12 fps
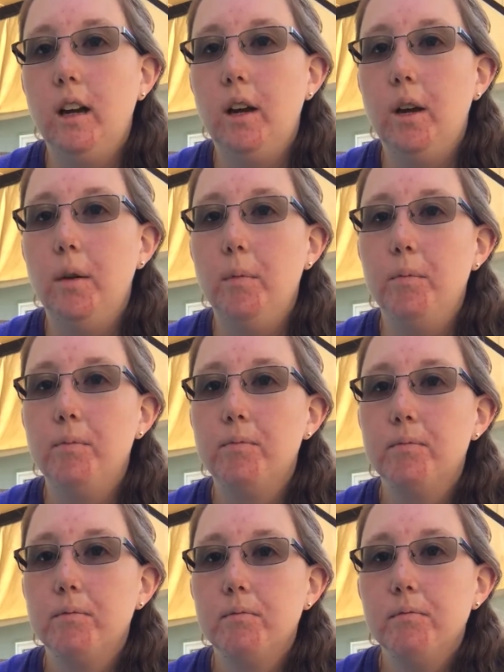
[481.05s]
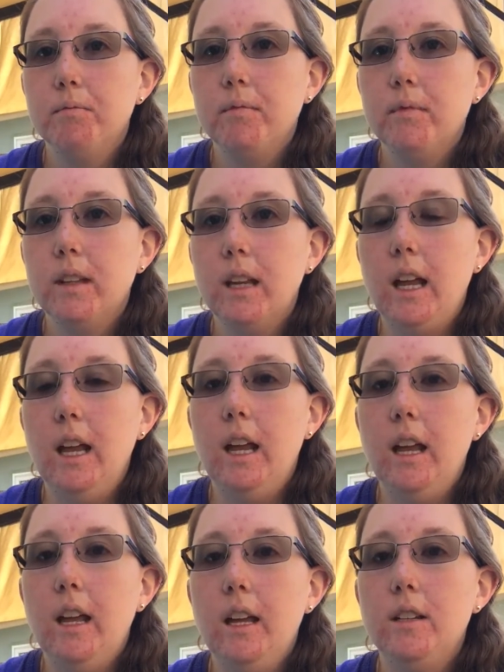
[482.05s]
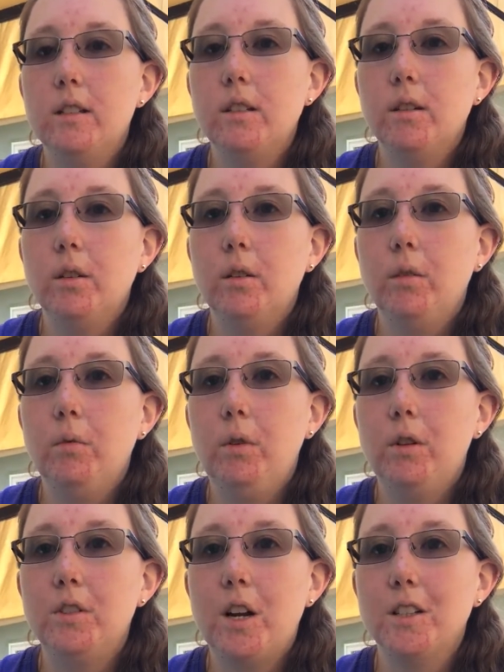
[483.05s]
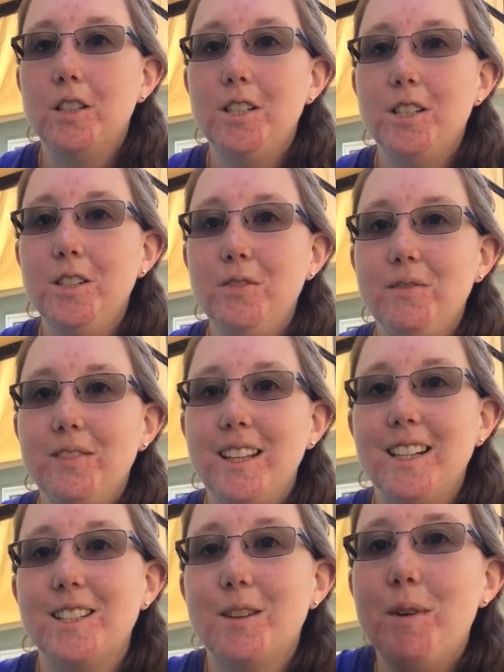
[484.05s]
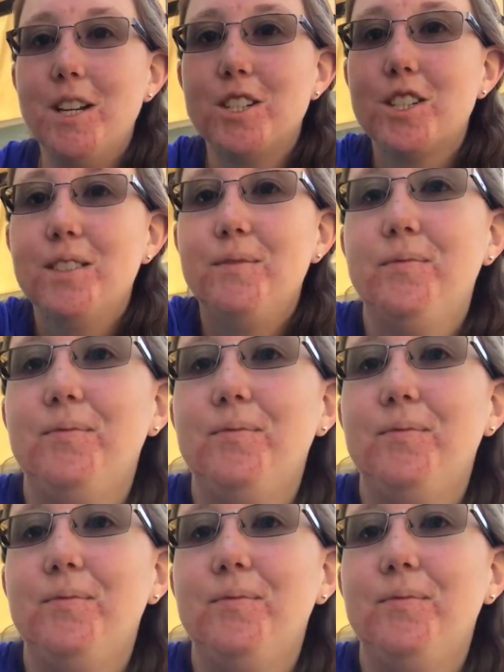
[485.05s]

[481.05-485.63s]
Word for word: Um, and we'll talk to you soon. Thanks so much.